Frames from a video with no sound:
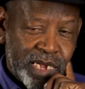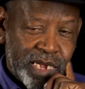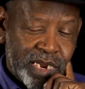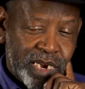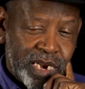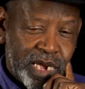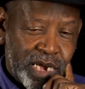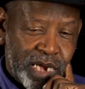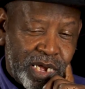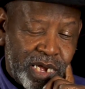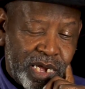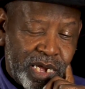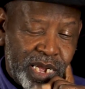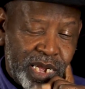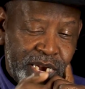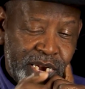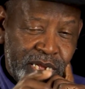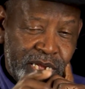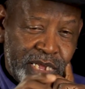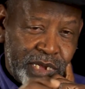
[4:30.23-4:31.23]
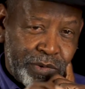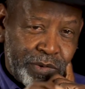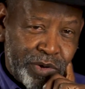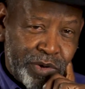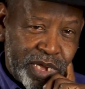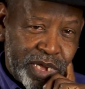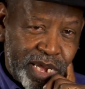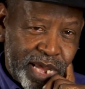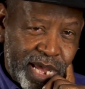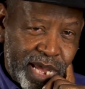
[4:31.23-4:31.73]
and then you
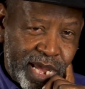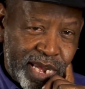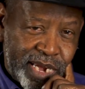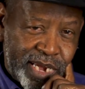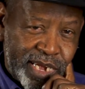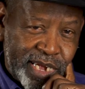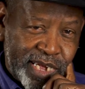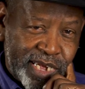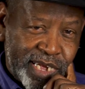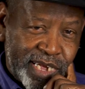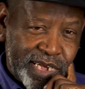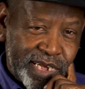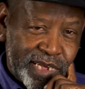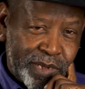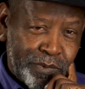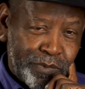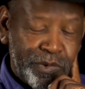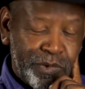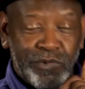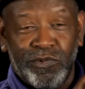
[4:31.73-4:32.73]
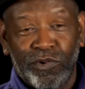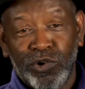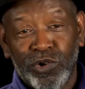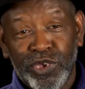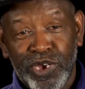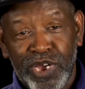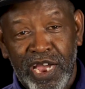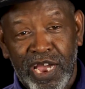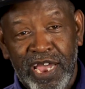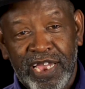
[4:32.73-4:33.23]
react before
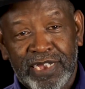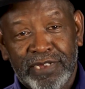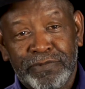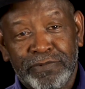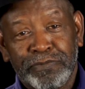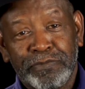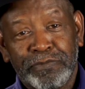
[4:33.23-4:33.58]
you act.